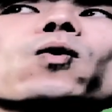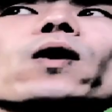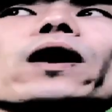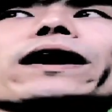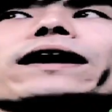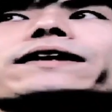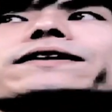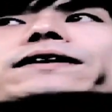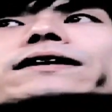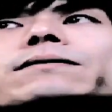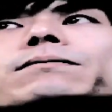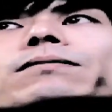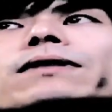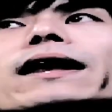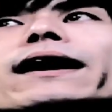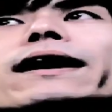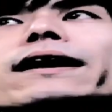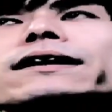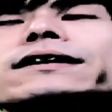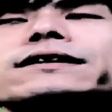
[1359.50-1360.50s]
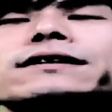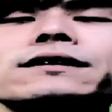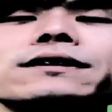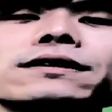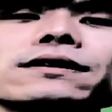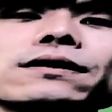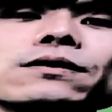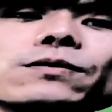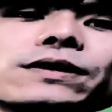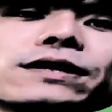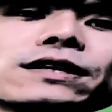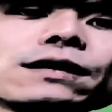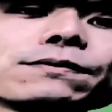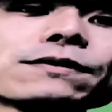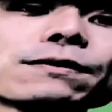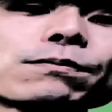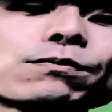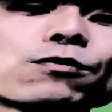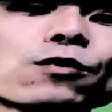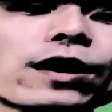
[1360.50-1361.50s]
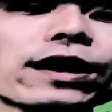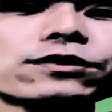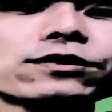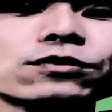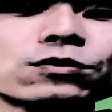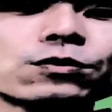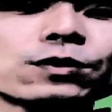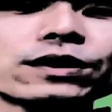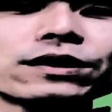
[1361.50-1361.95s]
white and black, we keep the brighter